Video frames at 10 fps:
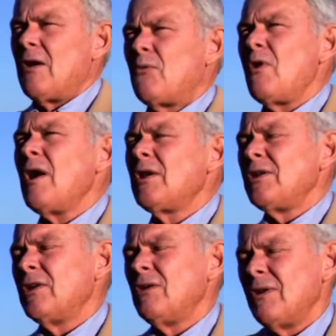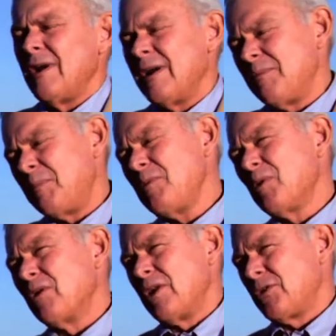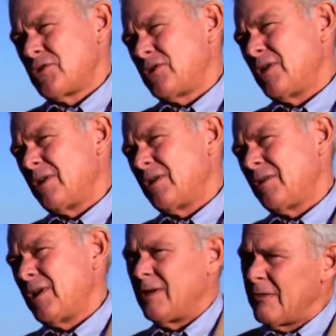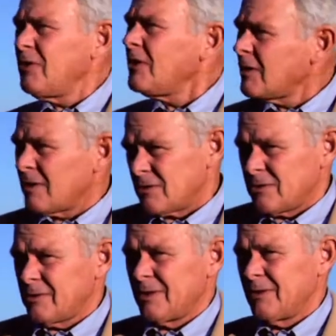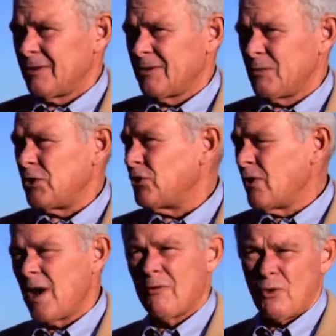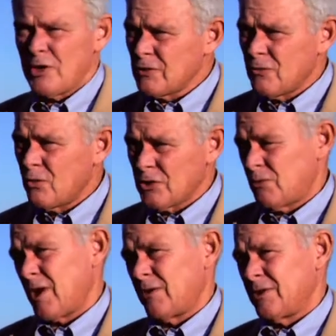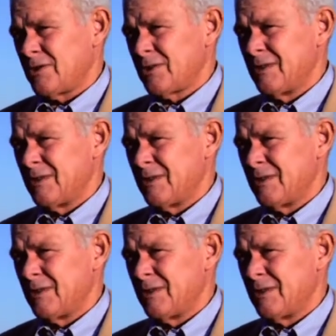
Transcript: Ron, you know, people are interested in living in the desert, We do have reservoirs around us,